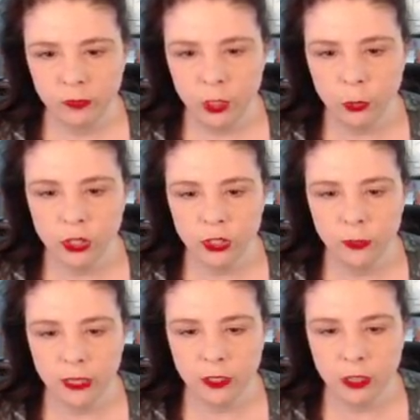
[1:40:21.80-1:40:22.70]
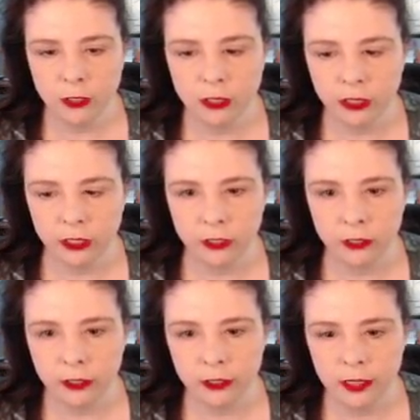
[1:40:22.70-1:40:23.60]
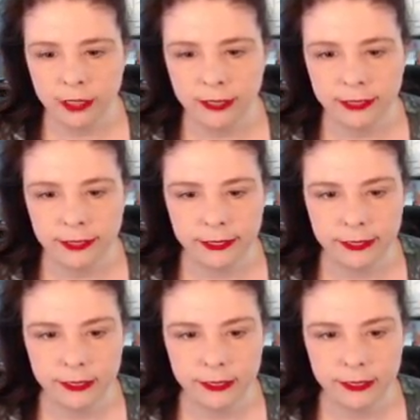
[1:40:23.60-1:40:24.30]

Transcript: You assume I talked to Kirith. I didn't.